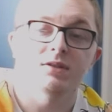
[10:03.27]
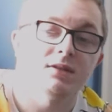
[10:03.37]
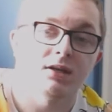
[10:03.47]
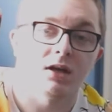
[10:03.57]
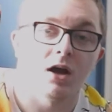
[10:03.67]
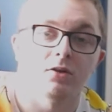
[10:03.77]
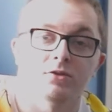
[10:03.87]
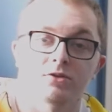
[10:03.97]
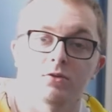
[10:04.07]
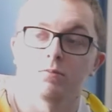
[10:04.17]
seeing colors
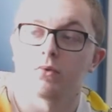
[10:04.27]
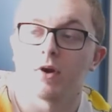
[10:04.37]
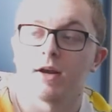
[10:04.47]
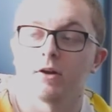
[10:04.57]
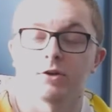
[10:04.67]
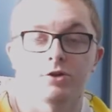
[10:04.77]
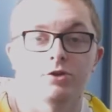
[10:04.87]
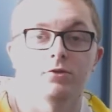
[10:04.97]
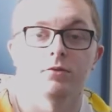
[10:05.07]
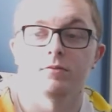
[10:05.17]
so bright on a
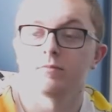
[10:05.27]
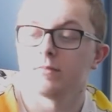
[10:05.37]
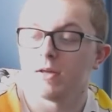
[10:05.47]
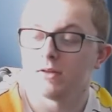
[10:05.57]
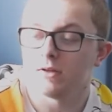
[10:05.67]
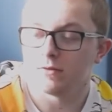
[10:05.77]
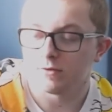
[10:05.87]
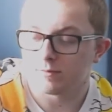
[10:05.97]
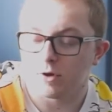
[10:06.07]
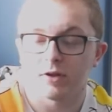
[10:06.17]
shoe. It
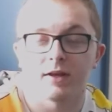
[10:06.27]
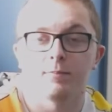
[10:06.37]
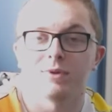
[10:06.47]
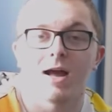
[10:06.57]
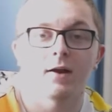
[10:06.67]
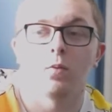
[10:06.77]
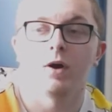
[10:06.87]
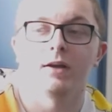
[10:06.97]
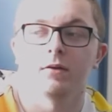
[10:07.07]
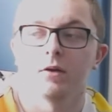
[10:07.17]
was probably like black,
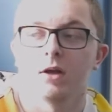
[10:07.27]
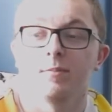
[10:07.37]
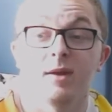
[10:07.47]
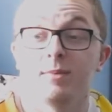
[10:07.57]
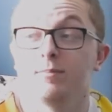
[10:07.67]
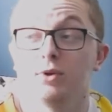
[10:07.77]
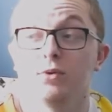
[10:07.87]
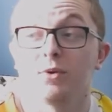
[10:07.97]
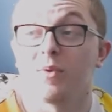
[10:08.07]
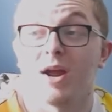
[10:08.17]
white, maybe blue
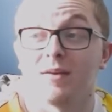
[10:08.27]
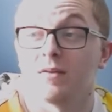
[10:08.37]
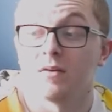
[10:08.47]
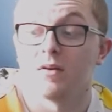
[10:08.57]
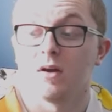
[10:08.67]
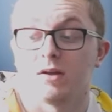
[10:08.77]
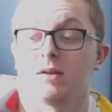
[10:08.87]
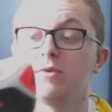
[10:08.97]
and red. And then